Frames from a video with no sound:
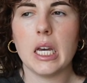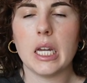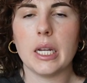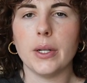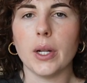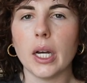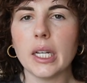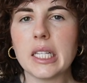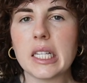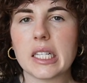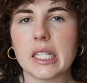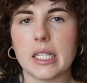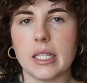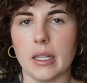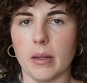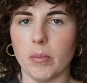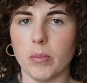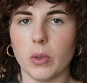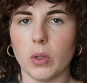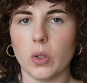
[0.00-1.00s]
not
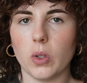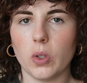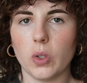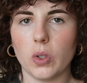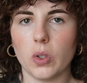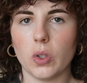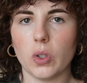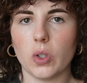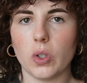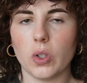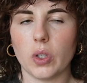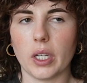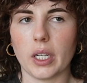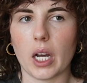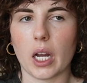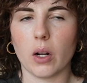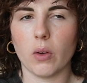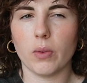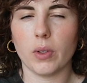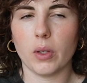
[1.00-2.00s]
simple, like
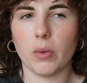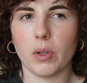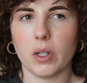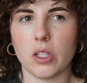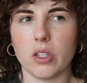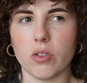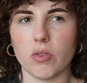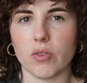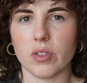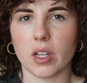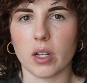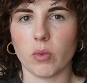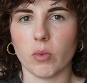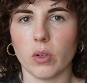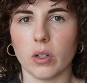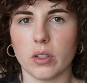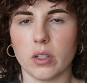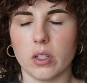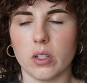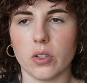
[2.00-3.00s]
I don't really want to use that
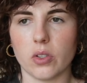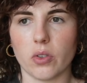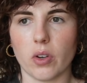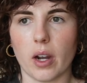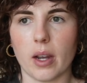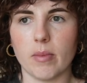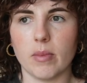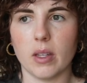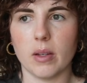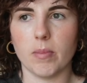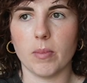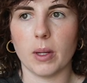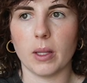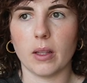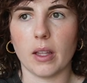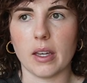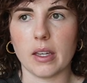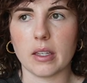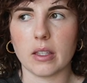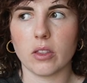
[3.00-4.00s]
word to describe them, but
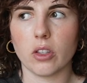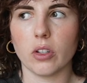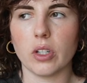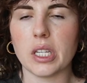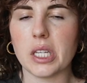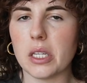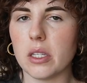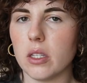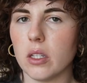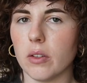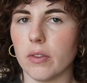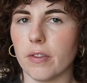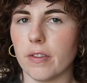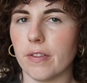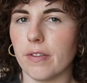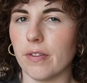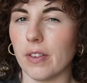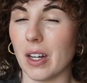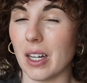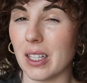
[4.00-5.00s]
like they're easy to
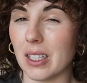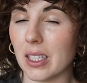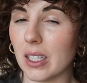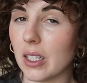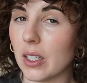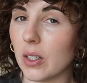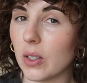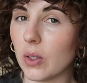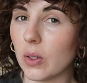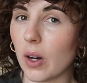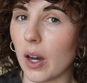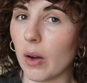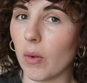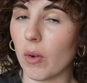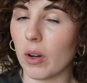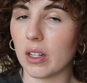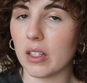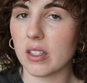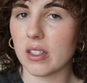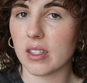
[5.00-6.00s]
follow, I
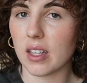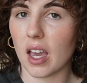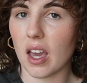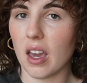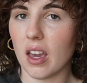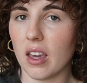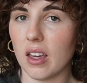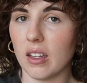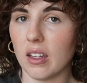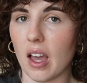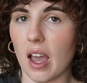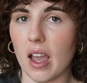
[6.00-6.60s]
want to say.